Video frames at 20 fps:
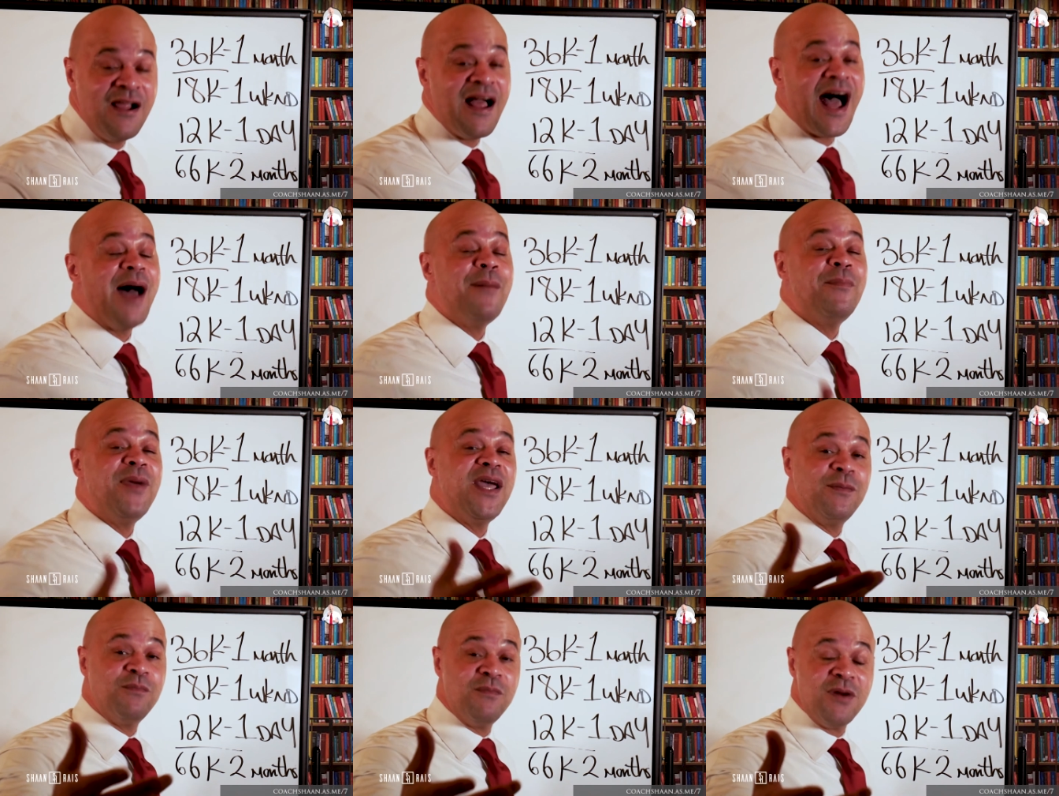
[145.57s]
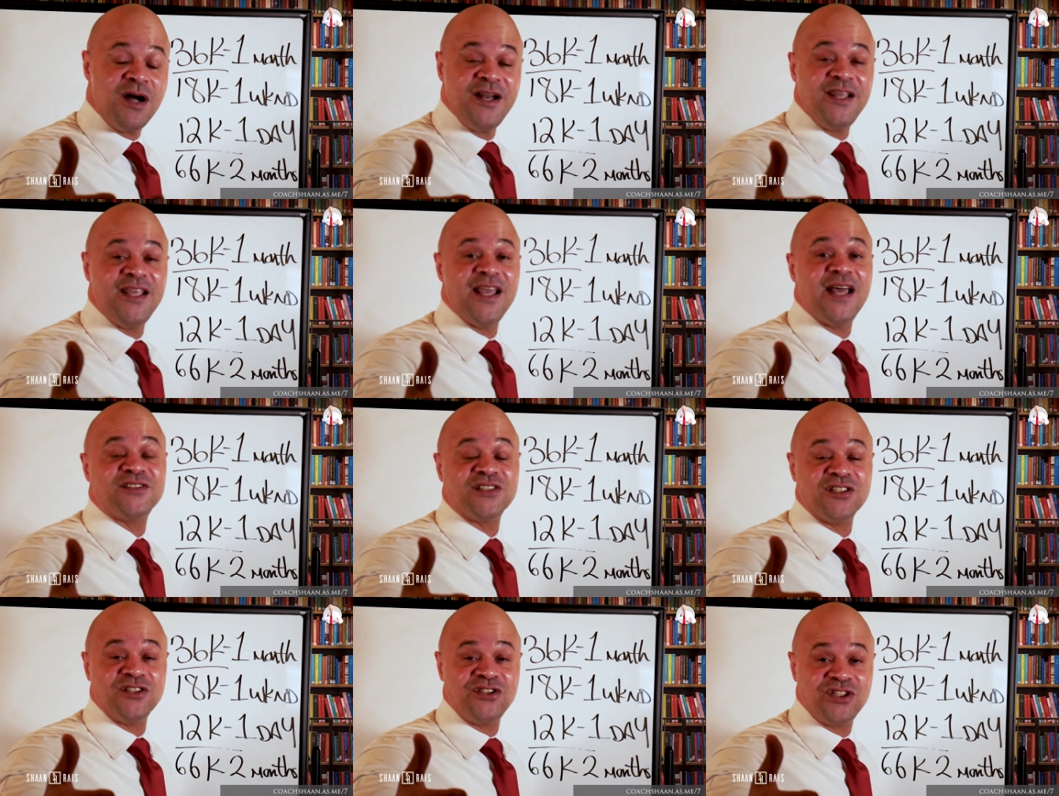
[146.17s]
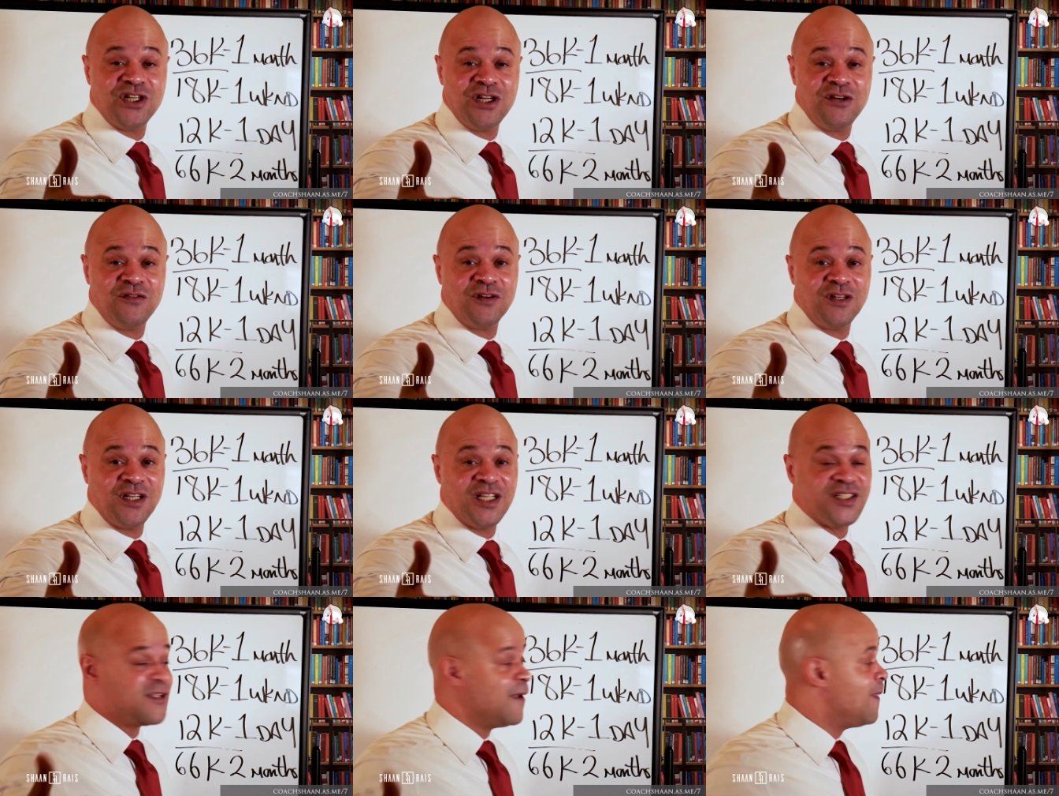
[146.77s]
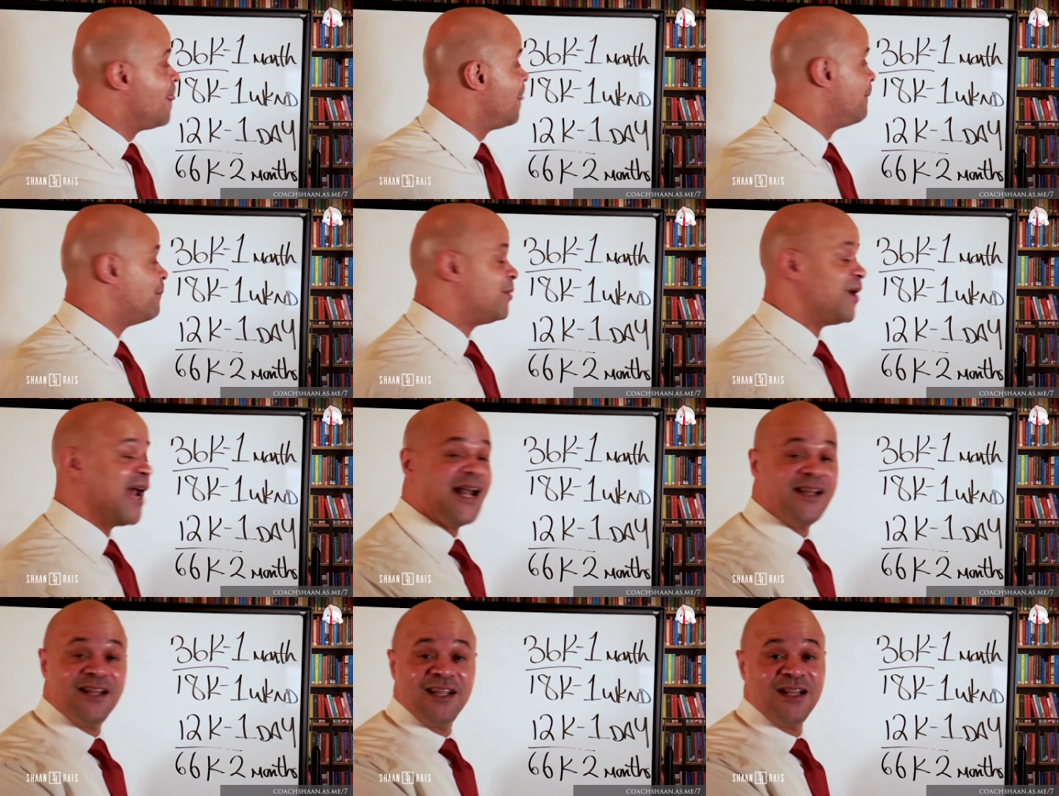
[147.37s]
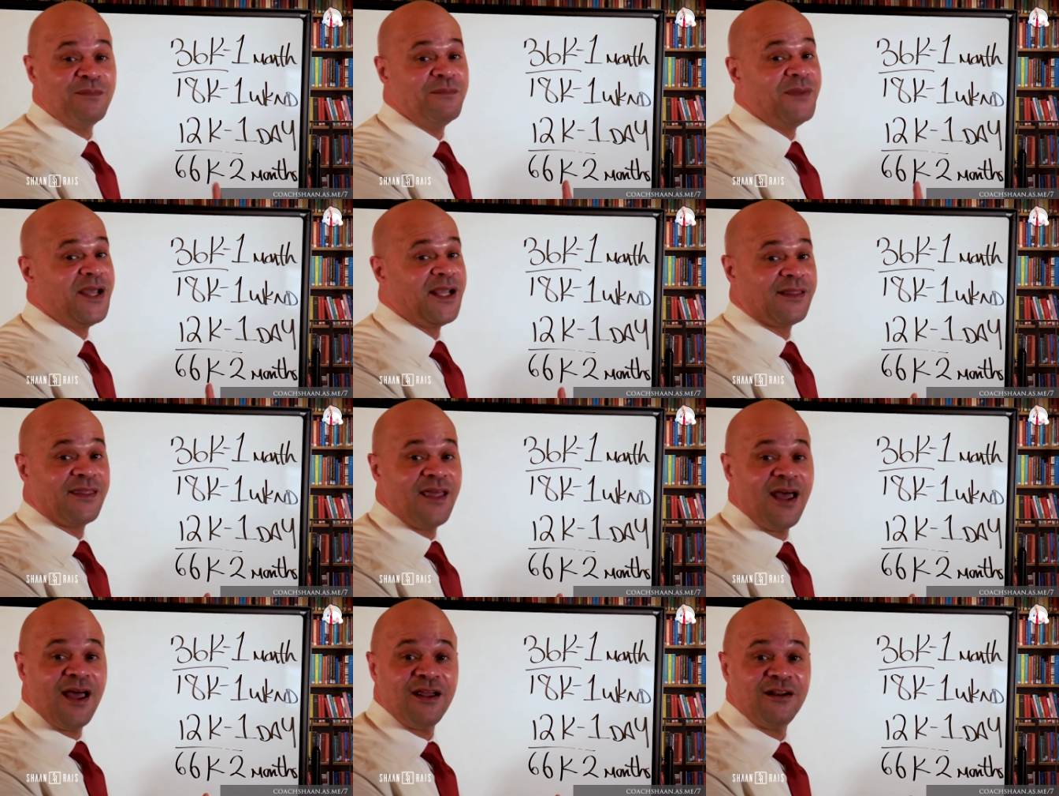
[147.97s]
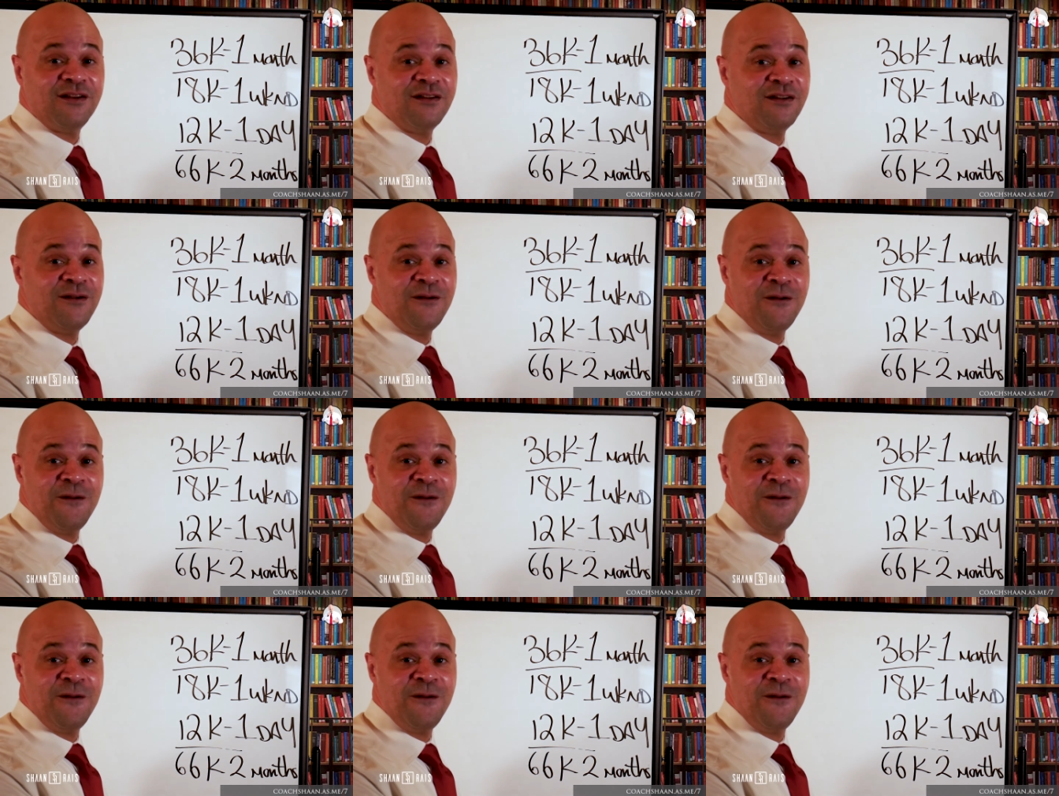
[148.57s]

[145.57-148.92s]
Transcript: I made money as a generalist, but I didn't make that.